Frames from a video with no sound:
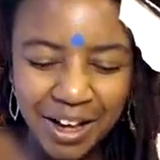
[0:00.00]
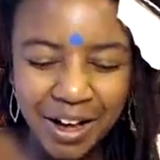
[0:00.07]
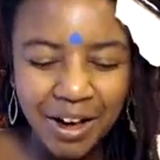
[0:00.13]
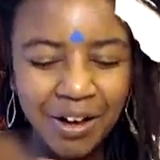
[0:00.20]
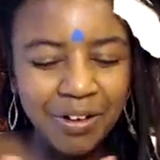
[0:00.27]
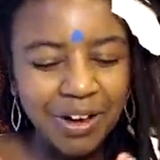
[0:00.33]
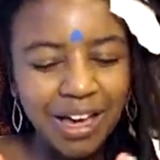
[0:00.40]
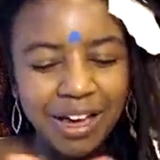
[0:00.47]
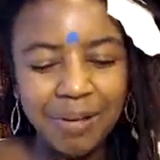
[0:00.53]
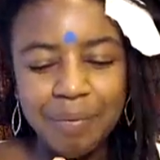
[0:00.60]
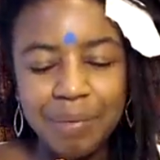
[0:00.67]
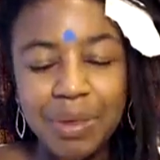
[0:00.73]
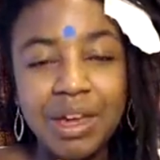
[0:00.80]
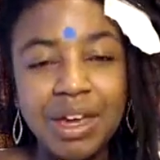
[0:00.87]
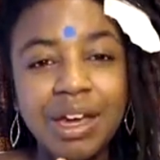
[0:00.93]
Okay.
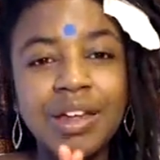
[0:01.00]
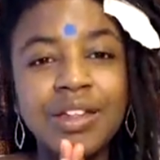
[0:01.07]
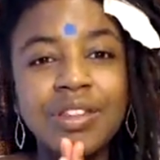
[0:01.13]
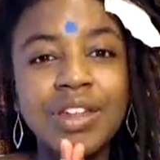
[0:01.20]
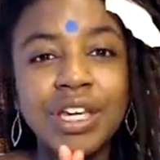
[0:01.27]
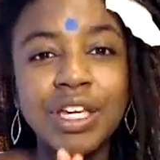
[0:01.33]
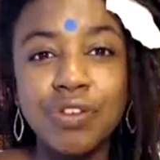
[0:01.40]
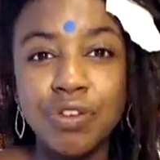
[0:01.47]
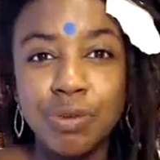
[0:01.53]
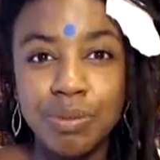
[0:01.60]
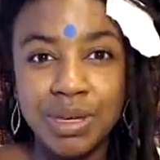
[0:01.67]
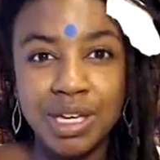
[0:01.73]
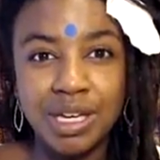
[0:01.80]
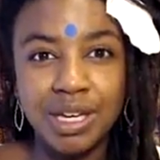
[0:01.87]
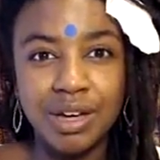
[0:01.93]
Thank you for
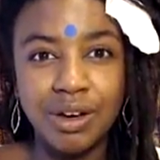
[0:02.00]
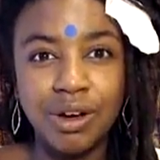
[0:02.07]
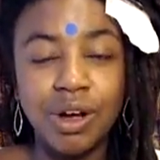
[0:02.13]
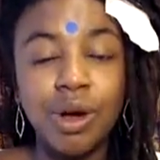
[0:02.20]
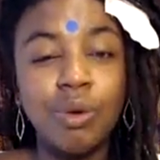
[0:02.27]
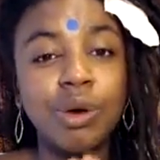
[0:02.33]
being here.